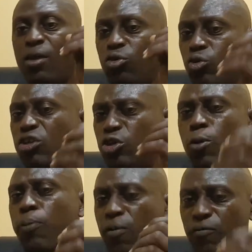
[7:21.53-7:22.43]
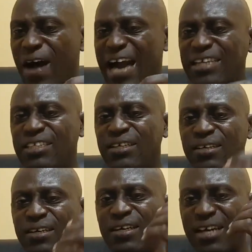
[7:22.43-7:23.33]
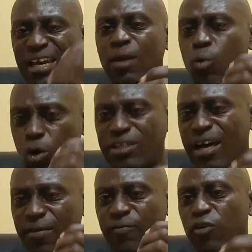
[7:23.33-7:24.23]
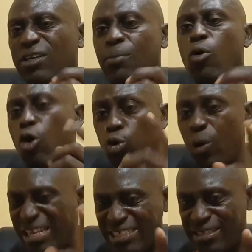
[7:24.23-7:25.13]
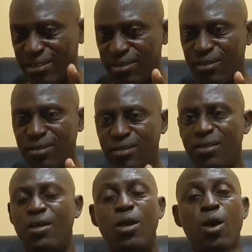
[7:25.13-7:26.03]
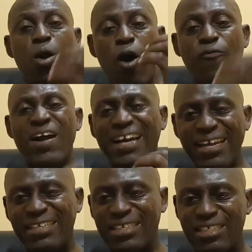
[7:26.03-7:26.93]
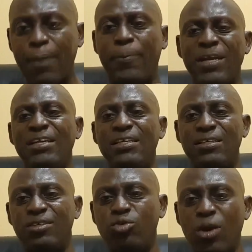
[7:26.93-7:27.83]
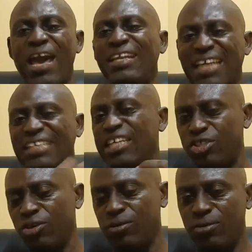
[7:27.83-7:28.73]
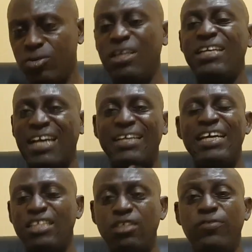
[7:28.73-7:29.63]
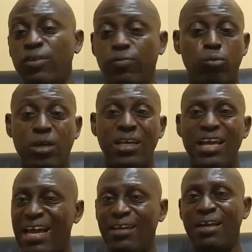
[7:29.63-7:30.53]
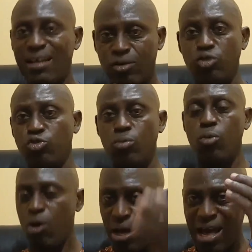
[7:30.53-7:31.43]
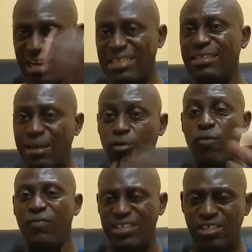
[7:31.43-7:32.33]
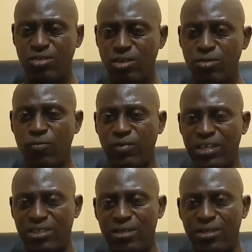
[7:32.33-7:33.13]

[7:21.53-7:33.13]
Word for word: You need to provide clean water for them always. Offer grit separately to aid digestion so that they can digest the feed quickly and consume more, and at the same time convert it into flesh.